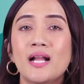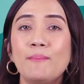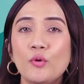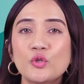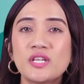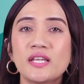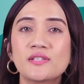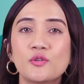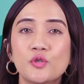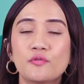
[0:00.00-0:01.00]
Composting
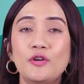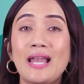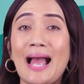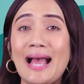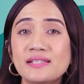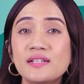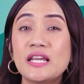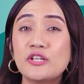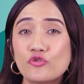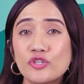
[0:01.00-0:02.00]
is useful as it
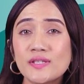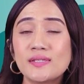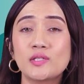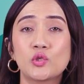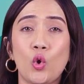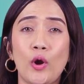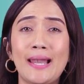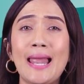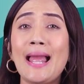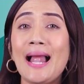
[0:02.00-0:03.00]
enriches the
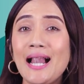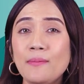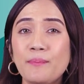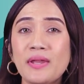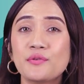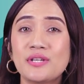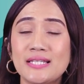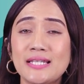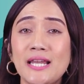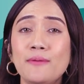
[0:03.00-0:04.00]
soil, helping
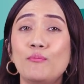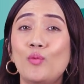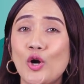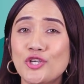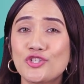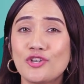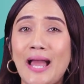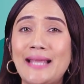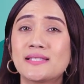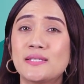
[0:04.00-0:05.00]
retain moisture
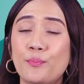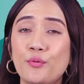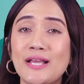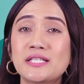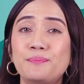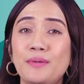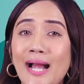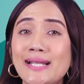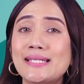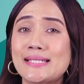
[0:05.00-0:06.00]
and suppress plant